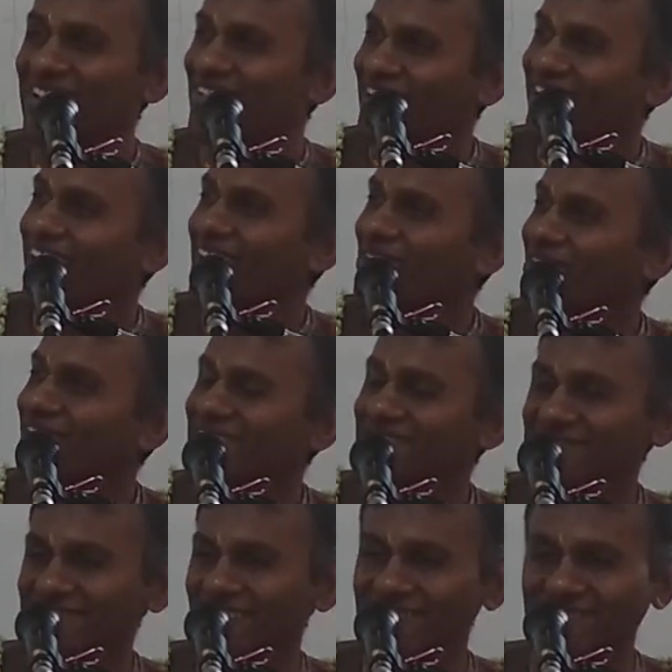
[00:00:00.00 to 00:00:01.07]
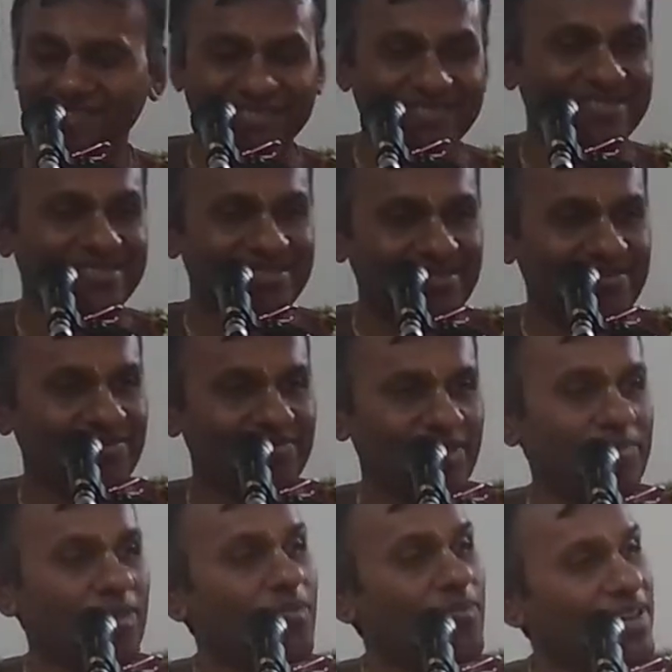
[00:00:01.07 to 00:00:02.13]
Only I could understand this.
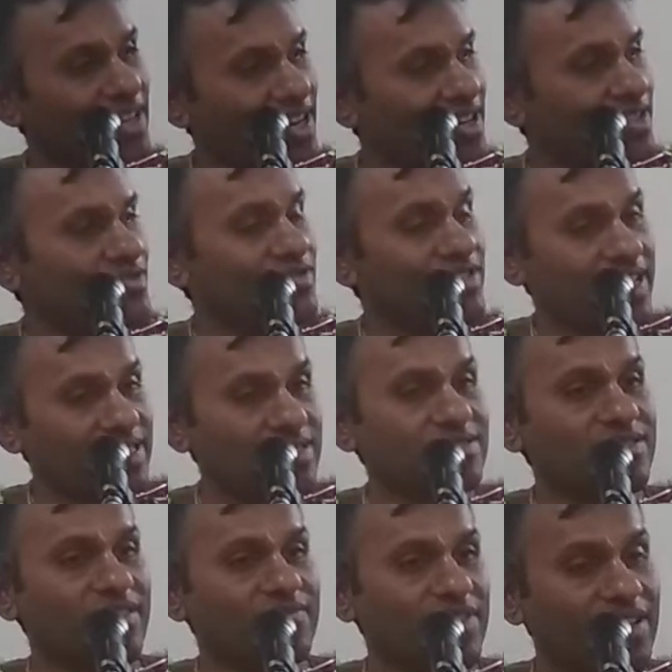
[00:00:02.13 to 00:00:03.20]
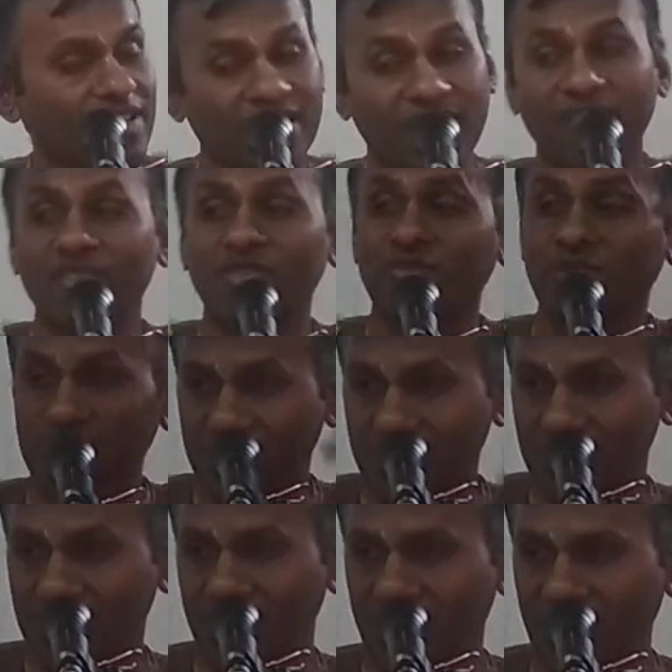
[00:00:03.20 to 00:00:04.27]
But Prabhupada understood the essence of that and gave it to
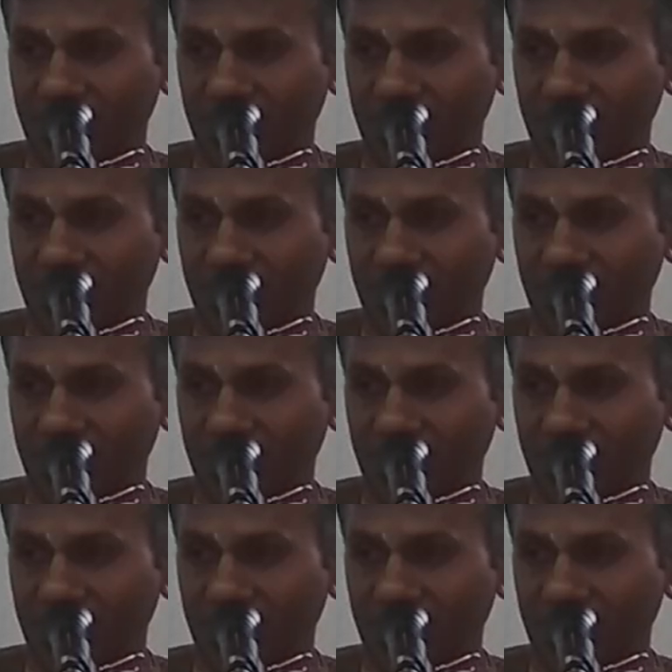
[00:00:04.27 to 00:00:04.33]
us.